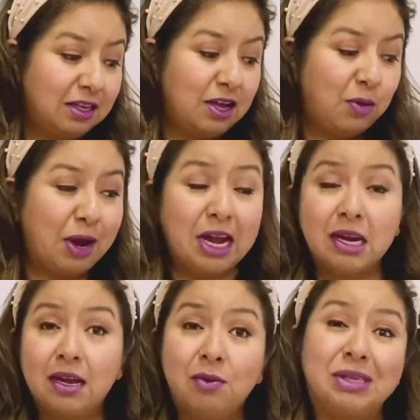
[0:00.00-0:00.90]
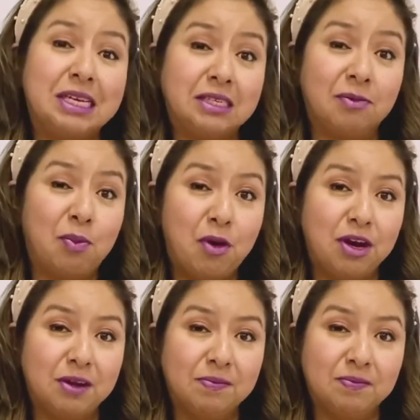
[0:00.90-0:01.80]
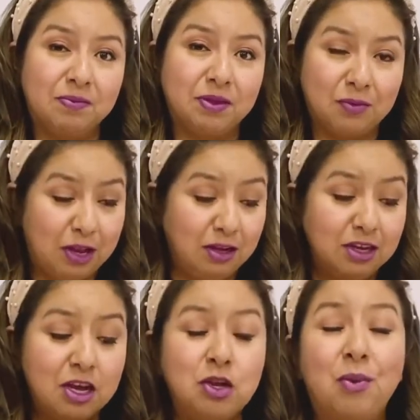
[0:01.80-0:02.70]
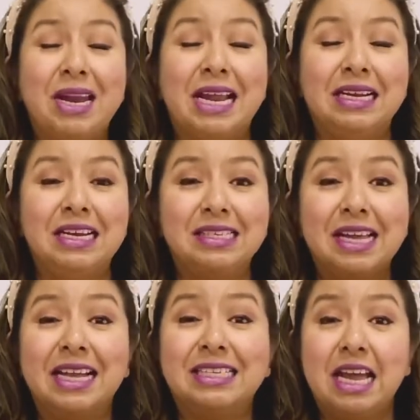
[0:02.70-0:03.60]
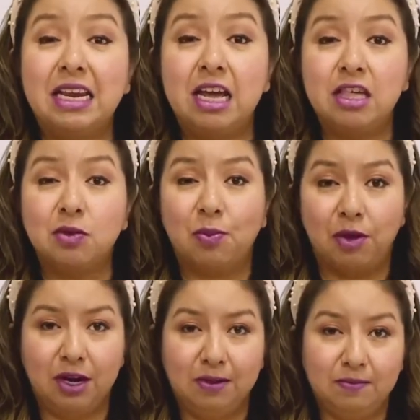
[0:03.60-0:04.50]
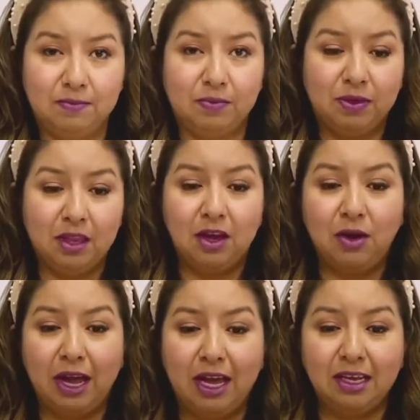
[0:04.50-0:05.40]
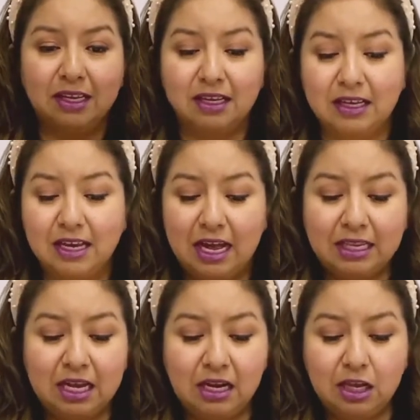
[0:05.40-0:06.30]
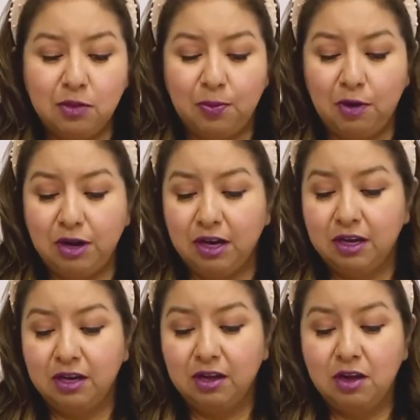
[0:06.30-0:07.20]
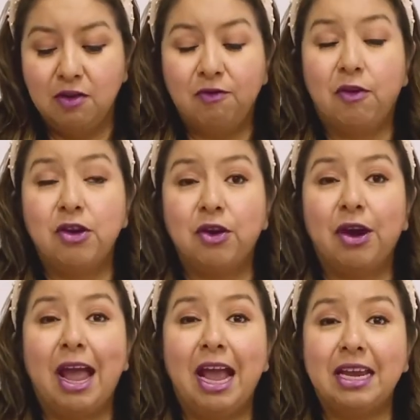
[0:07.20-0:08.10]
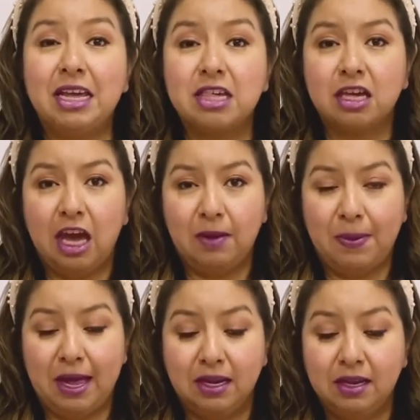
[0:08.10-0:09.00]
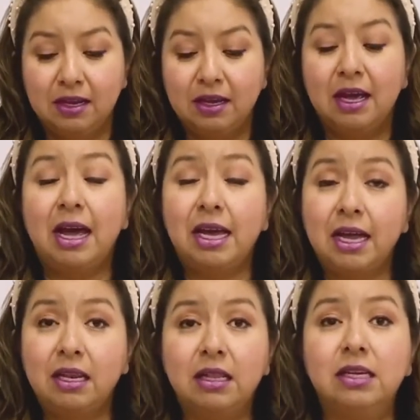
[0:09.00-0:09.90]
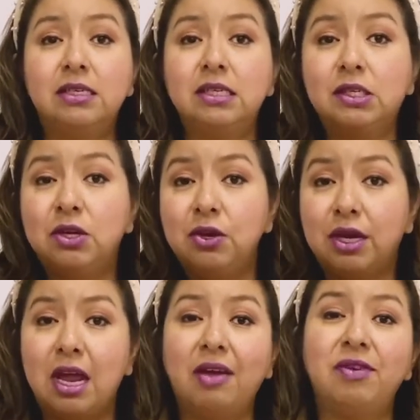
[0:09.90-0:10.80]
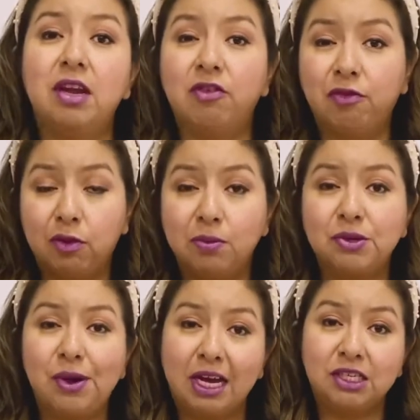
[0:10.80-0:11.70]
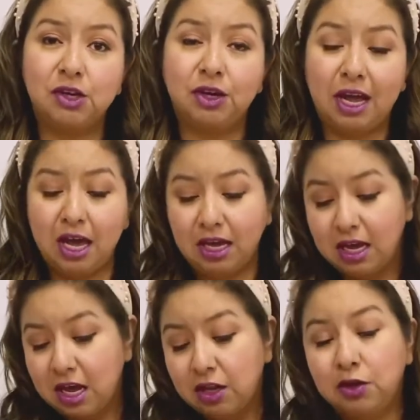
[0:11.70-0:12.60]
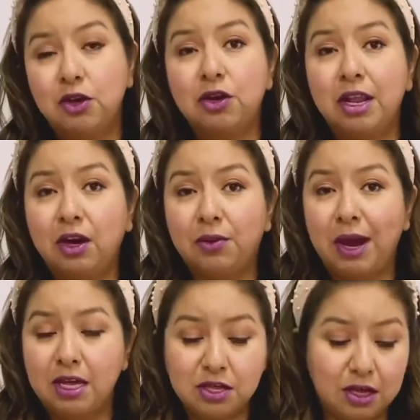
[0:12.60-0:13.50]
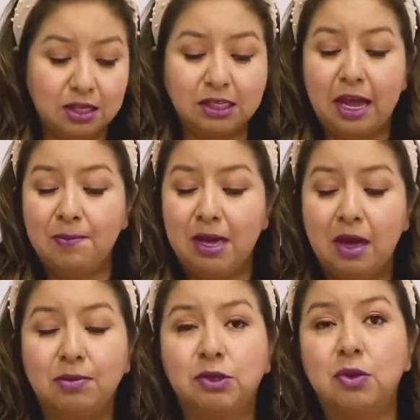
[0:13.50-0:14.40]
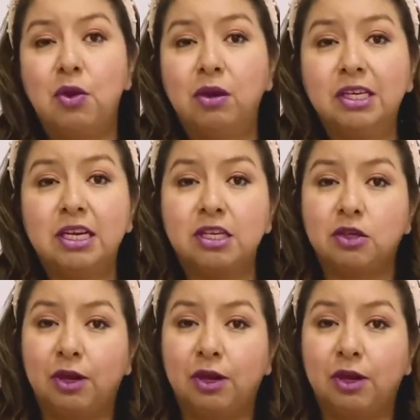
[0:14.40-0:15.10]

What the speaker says: what size of board? Well, you want at least a 10-inch board, okay? A 10-inch board for your 8-inch cake pan. Again, this is so you can have enough room to ice your cake, do your decorations, and be able to hold it and